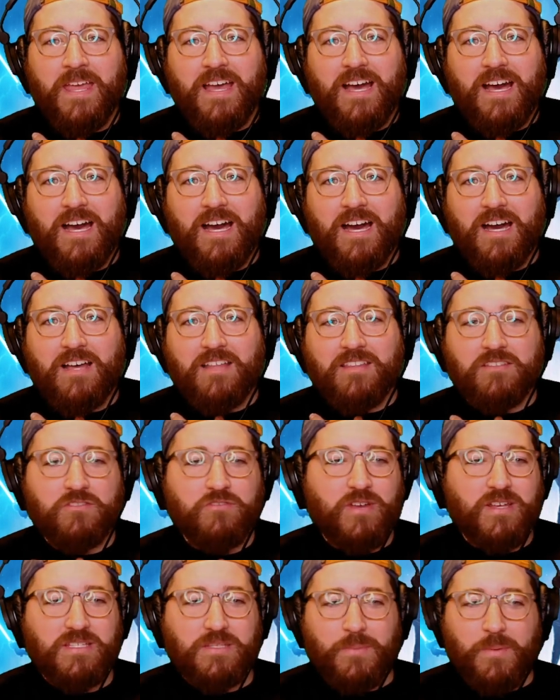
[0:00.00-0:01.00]
the
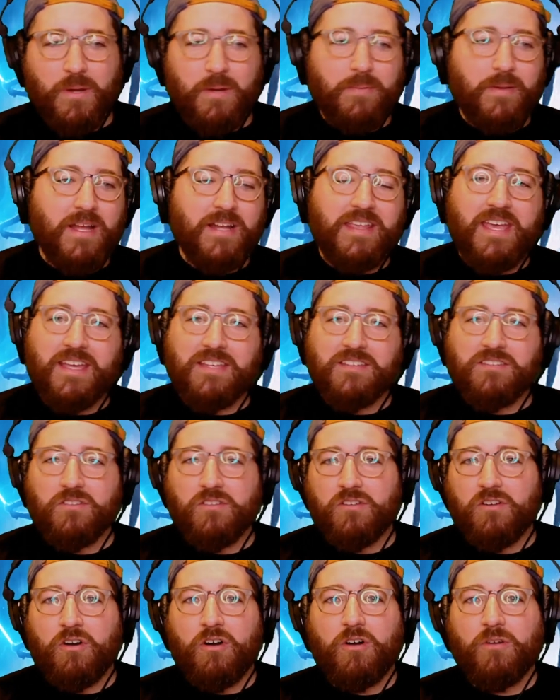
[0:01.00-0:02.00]
Jurassic Park podcast
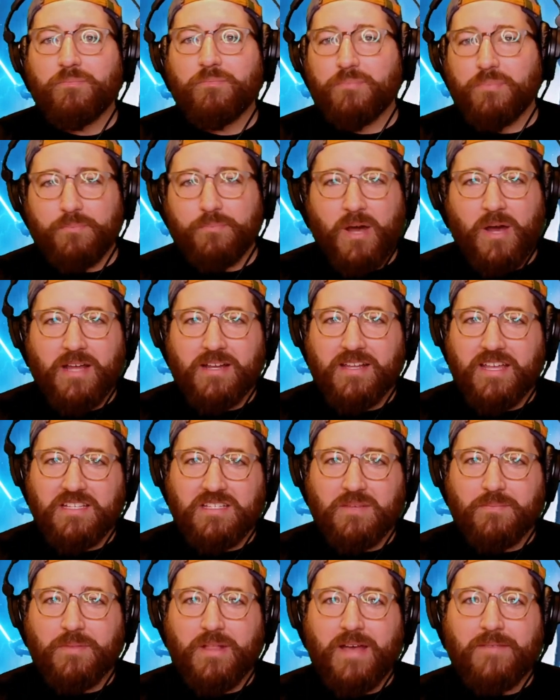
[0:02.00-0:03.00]
on all
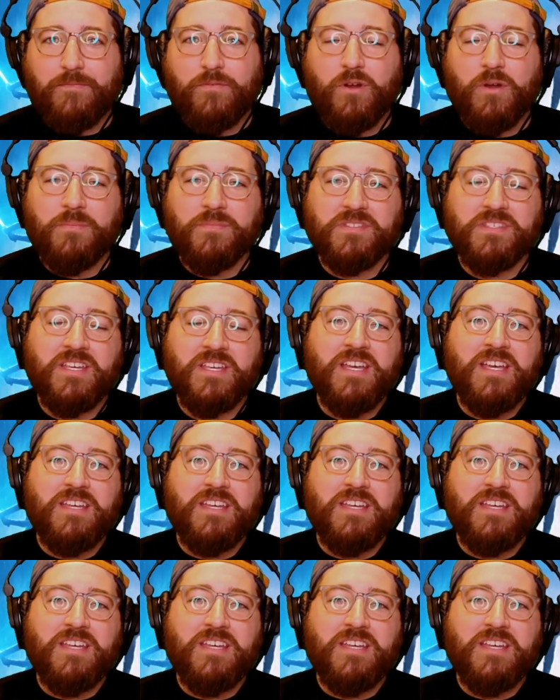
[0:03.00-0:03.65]
podcasting platforms,